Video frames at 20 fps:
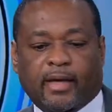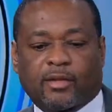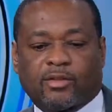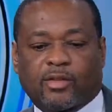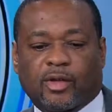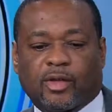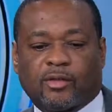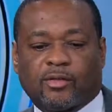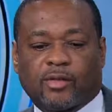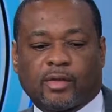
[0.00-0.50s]

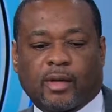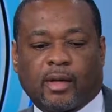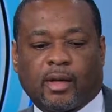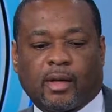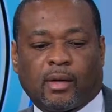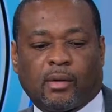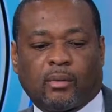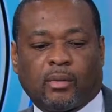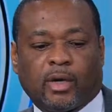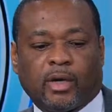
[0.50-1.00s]
access.
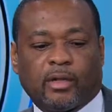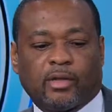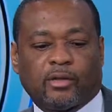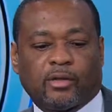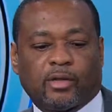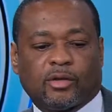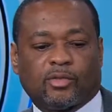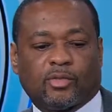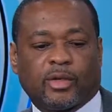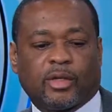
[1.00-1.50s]
One of the
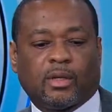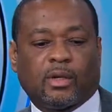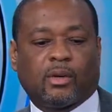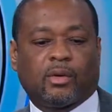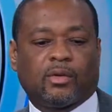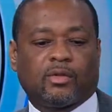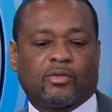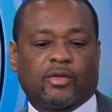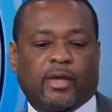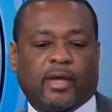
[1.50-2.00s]
things we
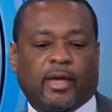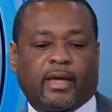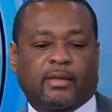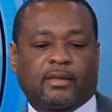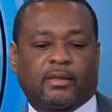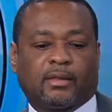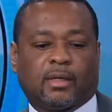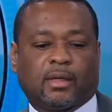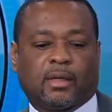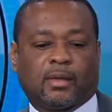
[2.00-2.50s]
know is
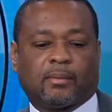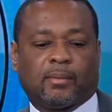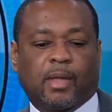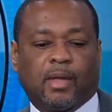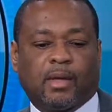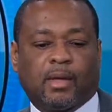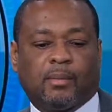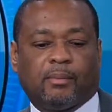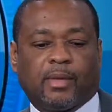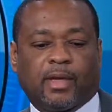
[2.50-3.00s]
that
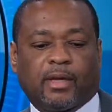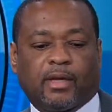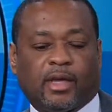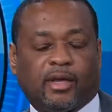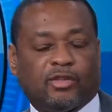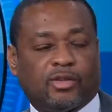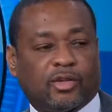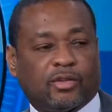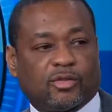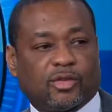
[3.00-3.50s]

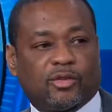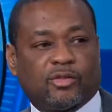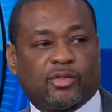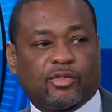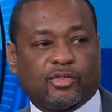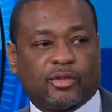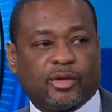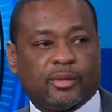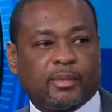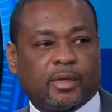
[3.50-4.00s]

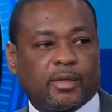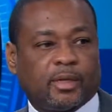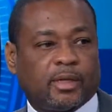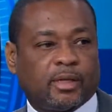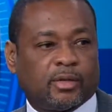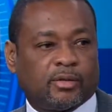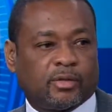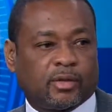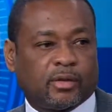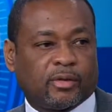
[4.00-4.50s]
medication-assisted treatment
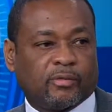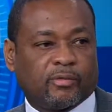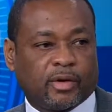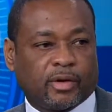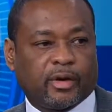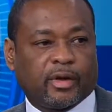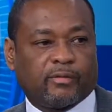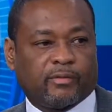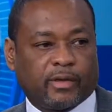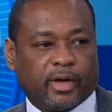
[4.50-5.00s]
is a
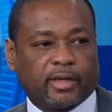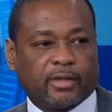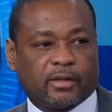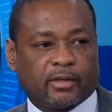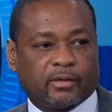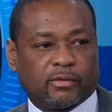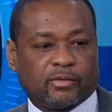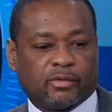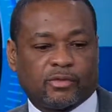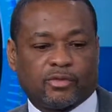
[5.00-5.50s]
very
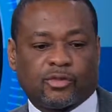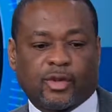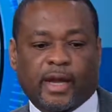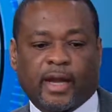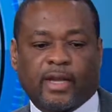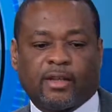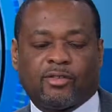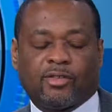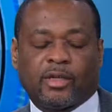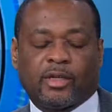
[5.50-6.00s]
effective
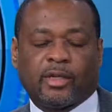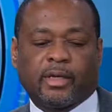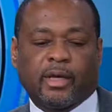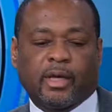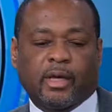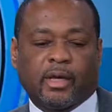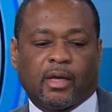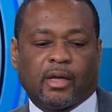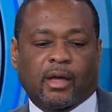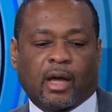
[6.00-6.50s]
strategy.
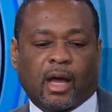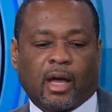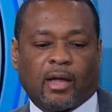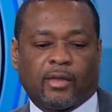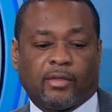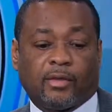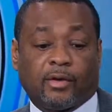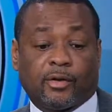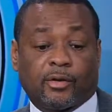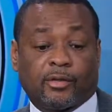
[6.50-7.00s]

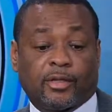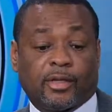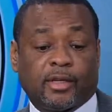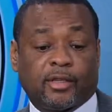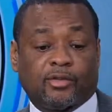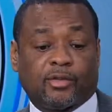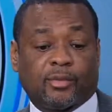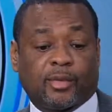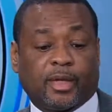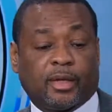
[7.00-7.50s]
There
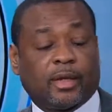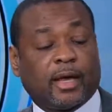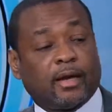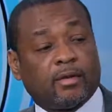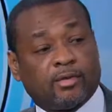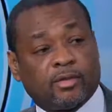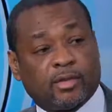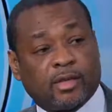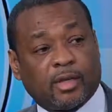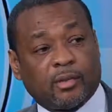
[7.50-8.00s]
tends to be a
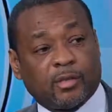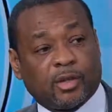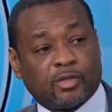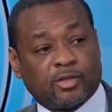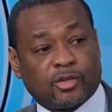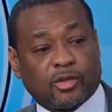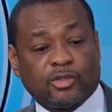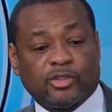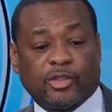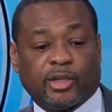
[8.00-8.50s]
lot of stigma
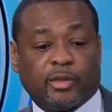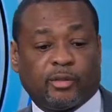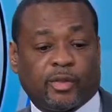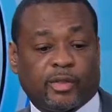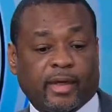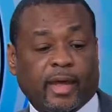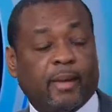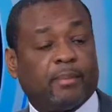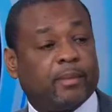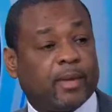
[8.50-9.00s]
associated
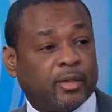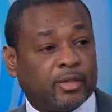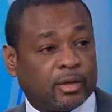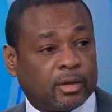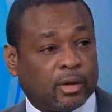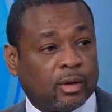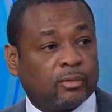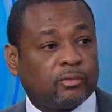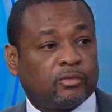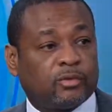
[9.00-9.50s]
with that,
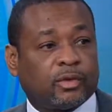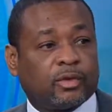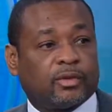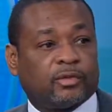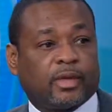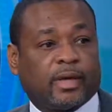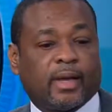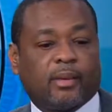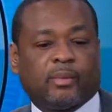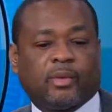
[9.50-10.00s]
methadone, for
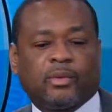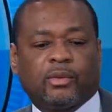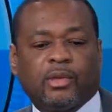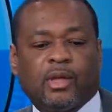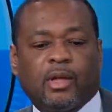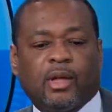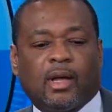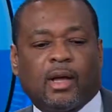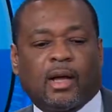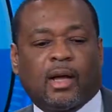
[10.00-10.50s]
example,
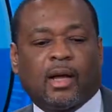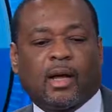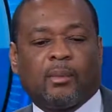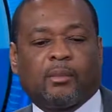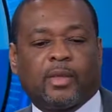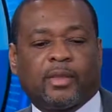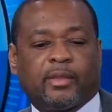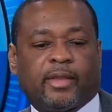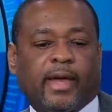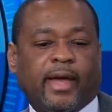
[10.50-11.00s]

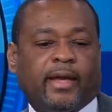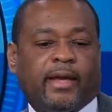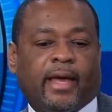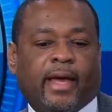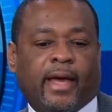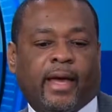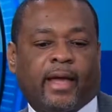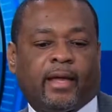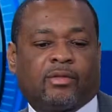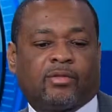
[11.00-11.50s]
but that
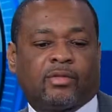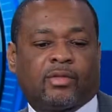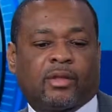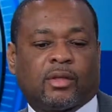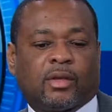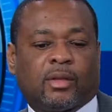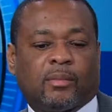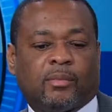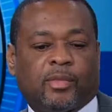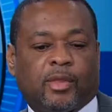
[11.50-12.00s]
has
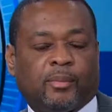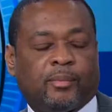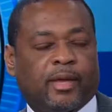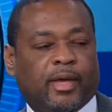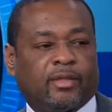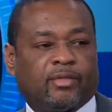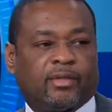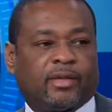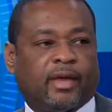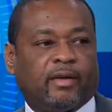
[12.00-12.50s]
the
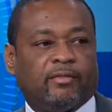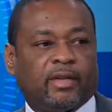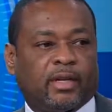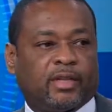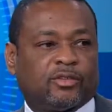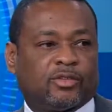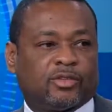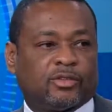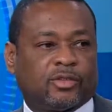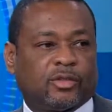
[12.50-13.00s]
best
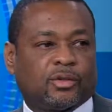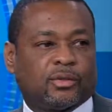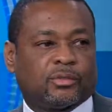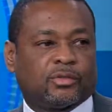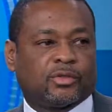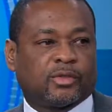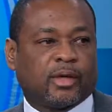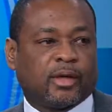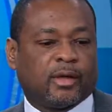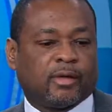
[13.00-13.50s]
evidence in
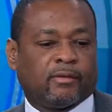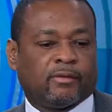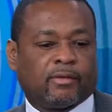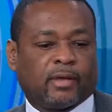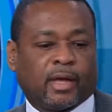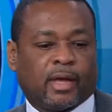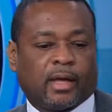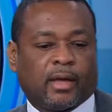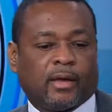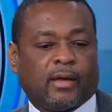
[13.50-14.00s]
terms
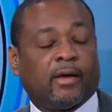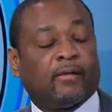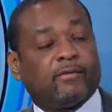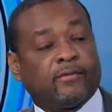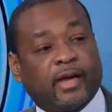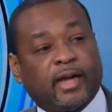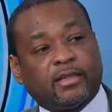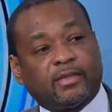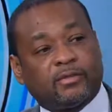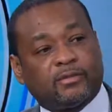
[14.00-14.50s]
of
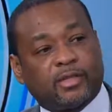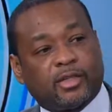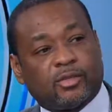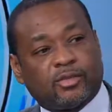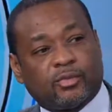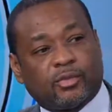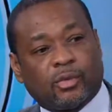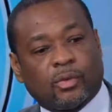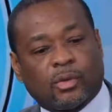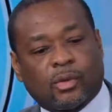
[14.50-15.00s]

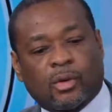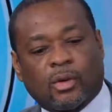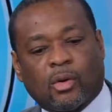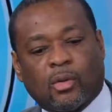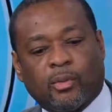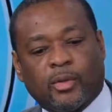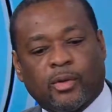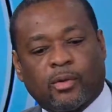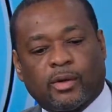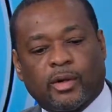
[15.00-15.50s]
effectiveness for
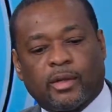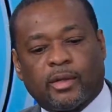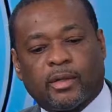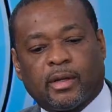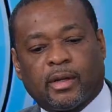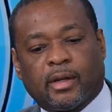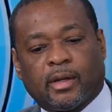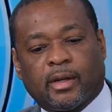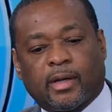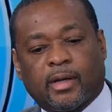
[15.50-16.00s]
opioid
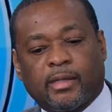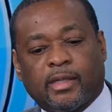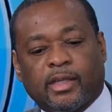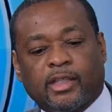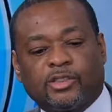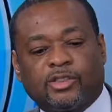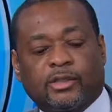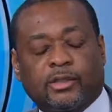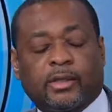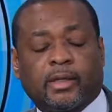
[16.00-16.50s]

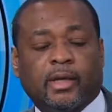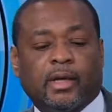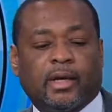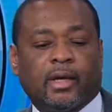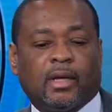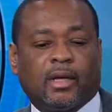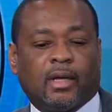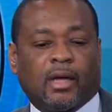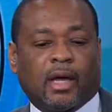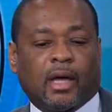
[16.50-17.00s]
addiction.
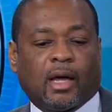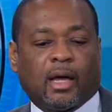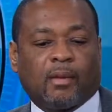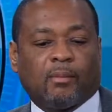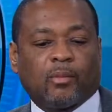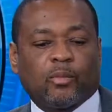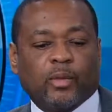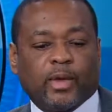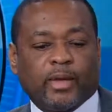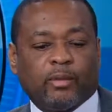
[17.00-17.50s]

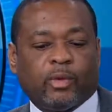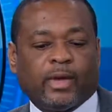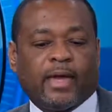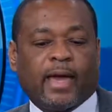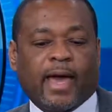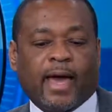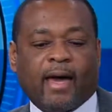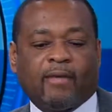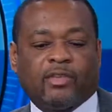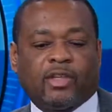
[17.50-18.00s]
We
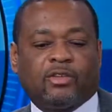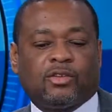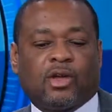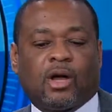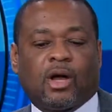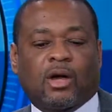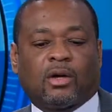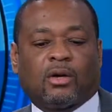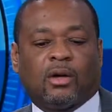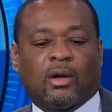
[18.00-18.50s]
have
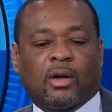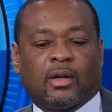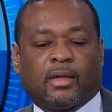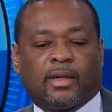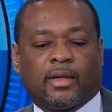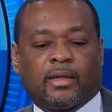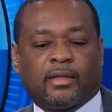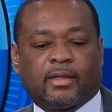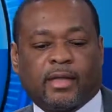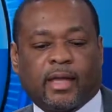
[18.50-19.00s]

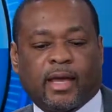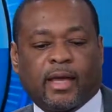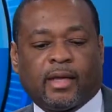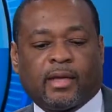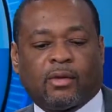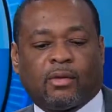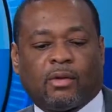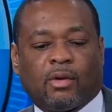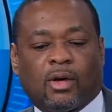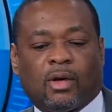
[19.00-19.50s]
to take
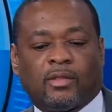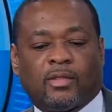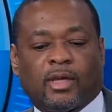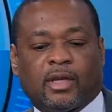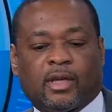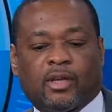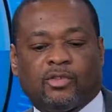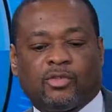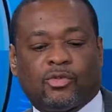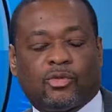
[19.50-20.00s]
on
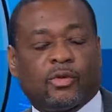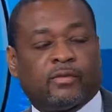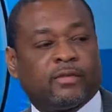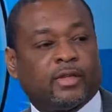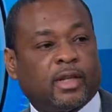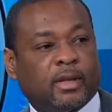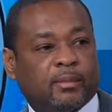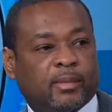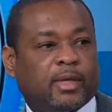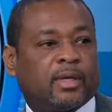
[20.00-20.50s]
the issue of
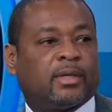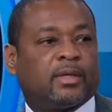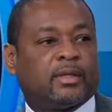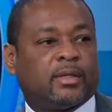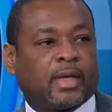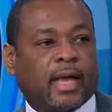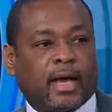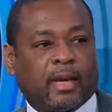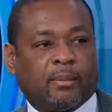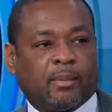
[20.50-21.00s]
NIMBY,
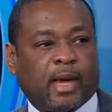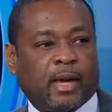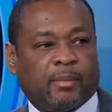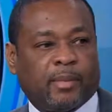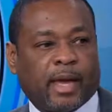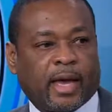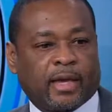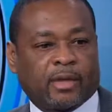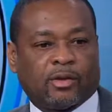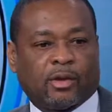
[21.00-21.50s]
not in my
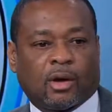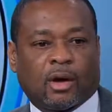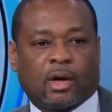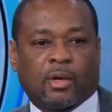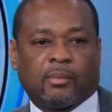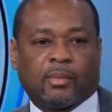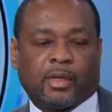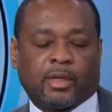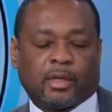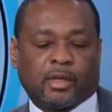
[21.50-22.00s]

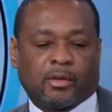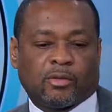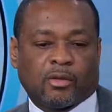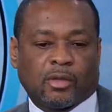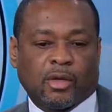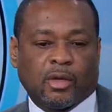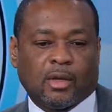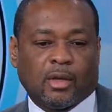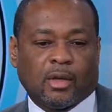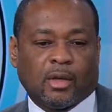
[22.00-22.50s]
backyard, because
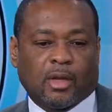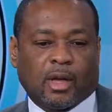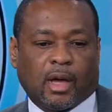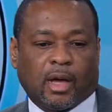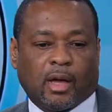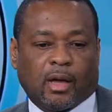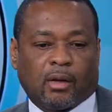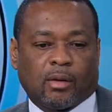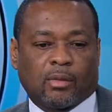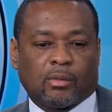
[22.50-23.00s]

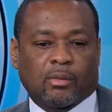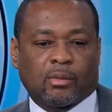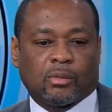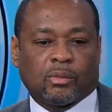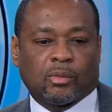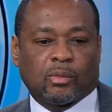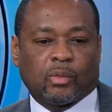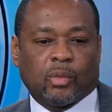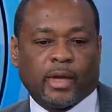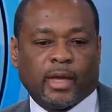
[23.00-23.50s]

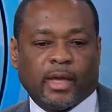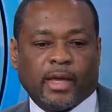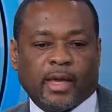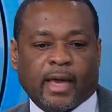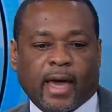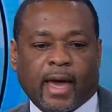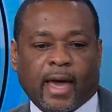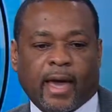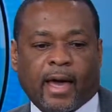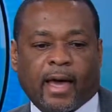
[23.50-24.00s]
we
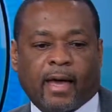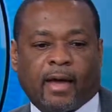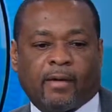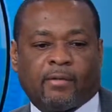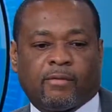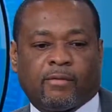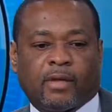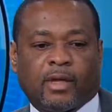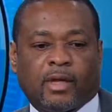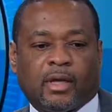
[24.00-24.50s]

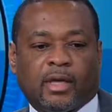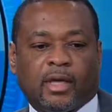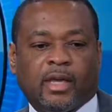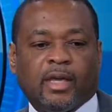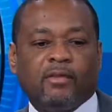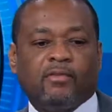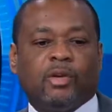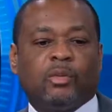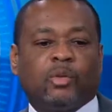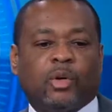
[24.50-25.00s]
have,
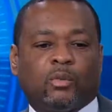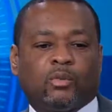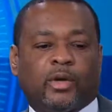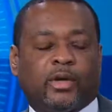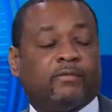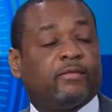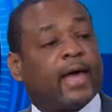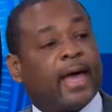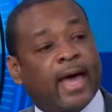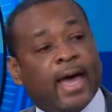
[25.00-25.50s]
even when we've